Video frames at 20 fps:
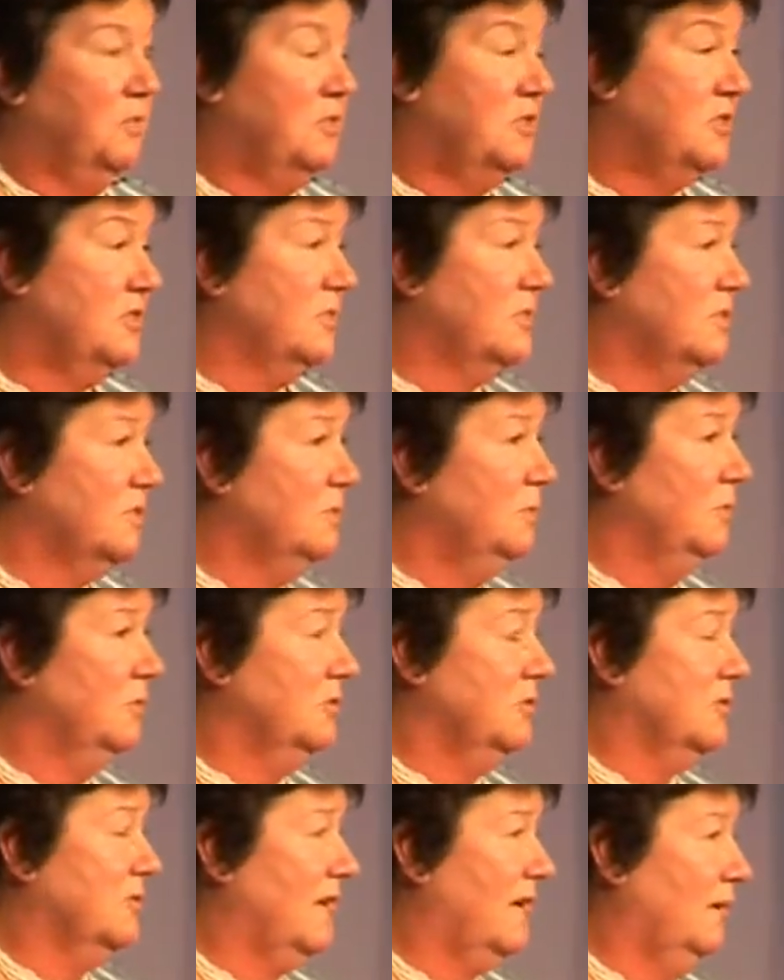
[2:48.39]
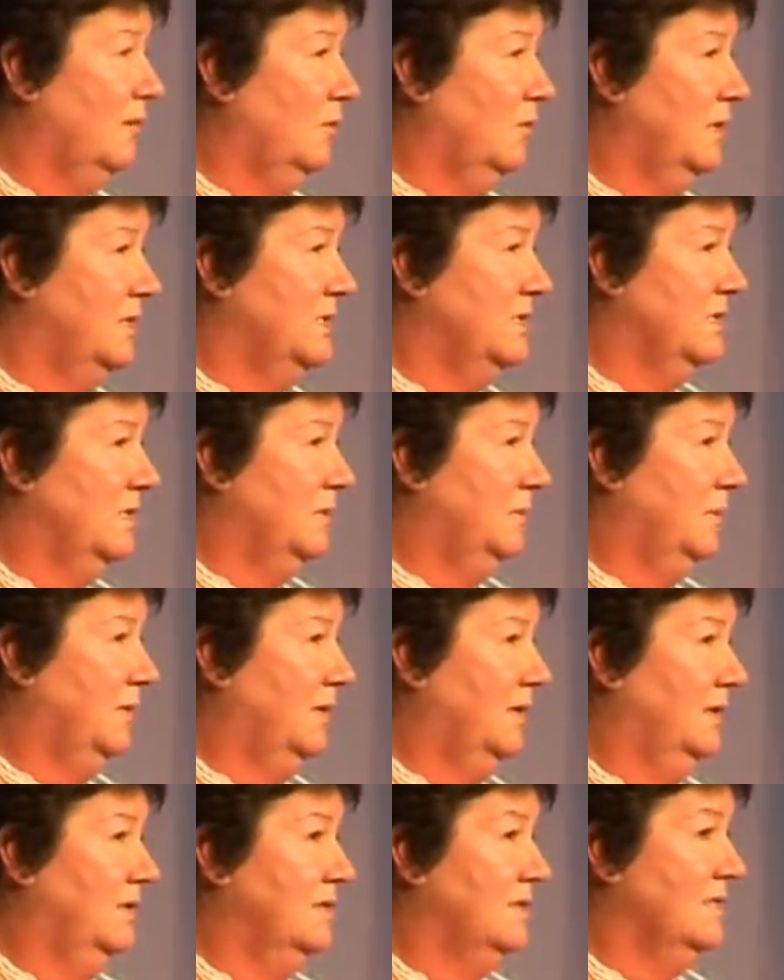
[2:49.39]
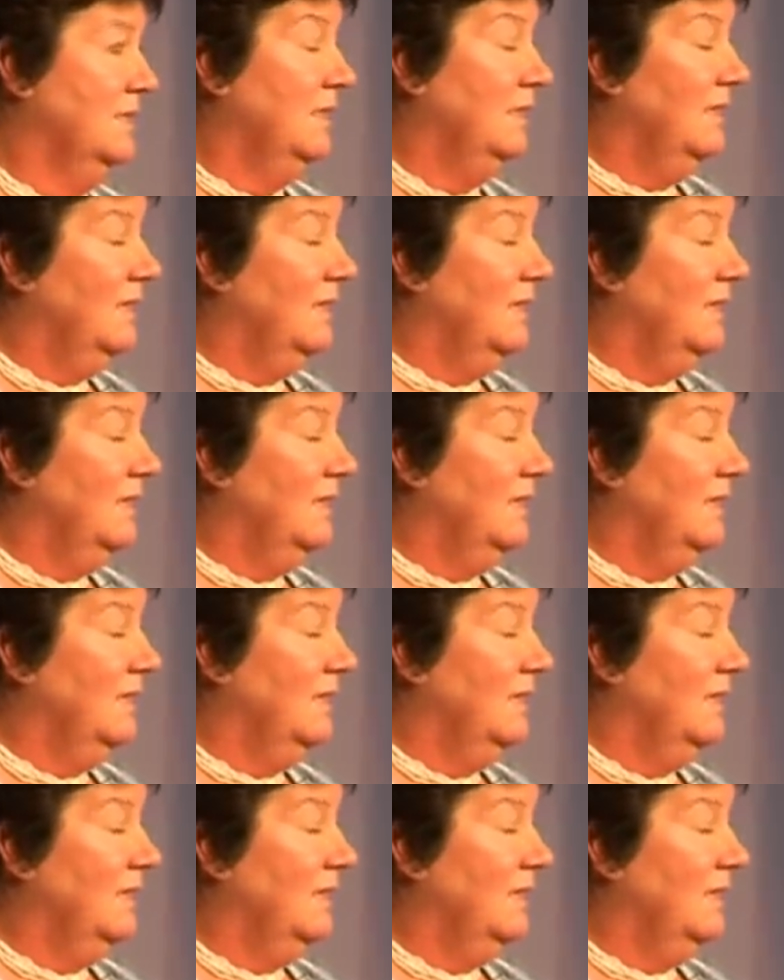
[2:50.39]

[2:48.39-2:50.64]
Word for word: which is the small scale wind turbines.